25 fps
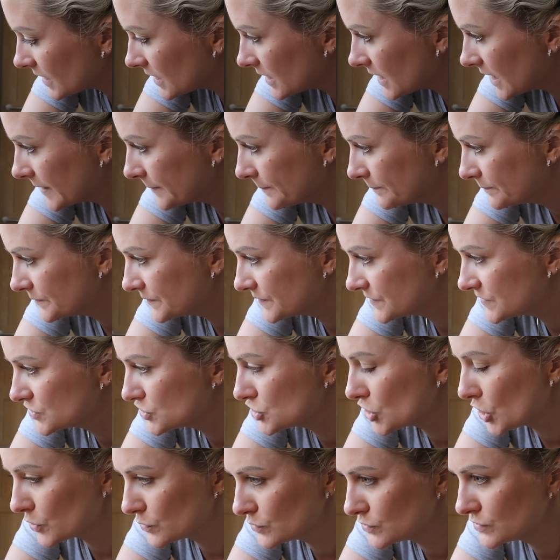um,
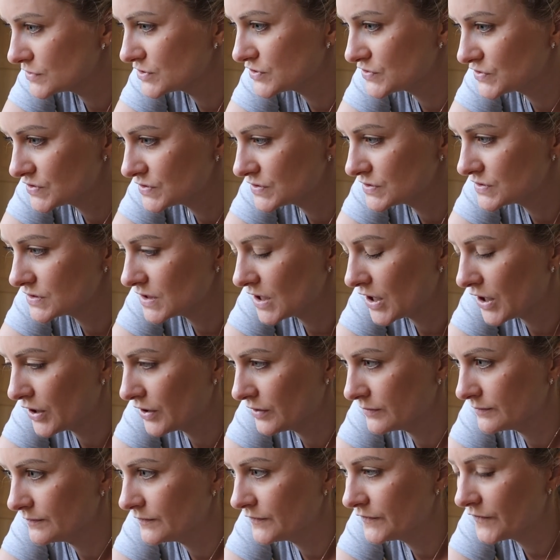don't
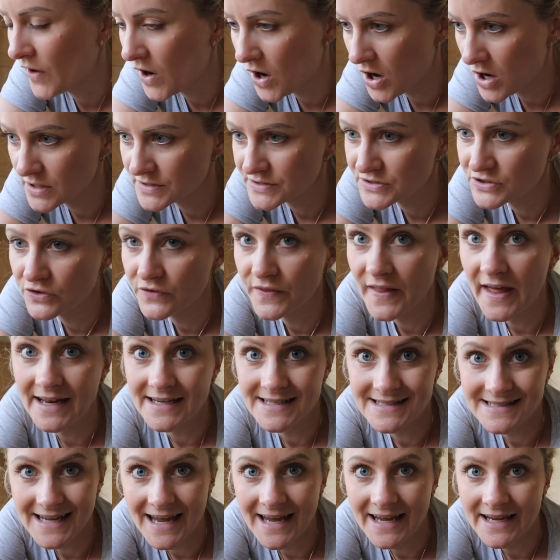um, fast on
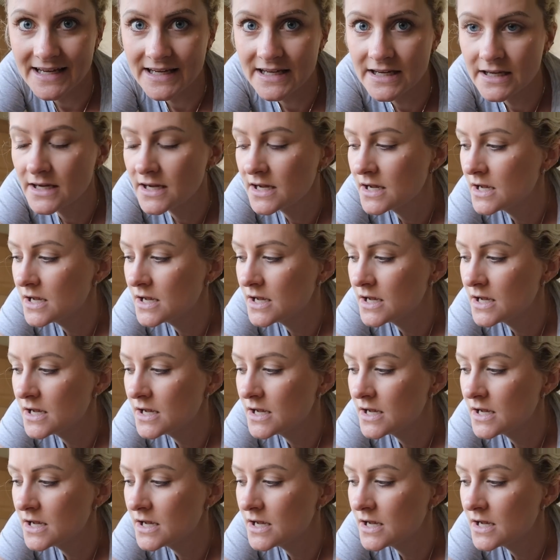that day,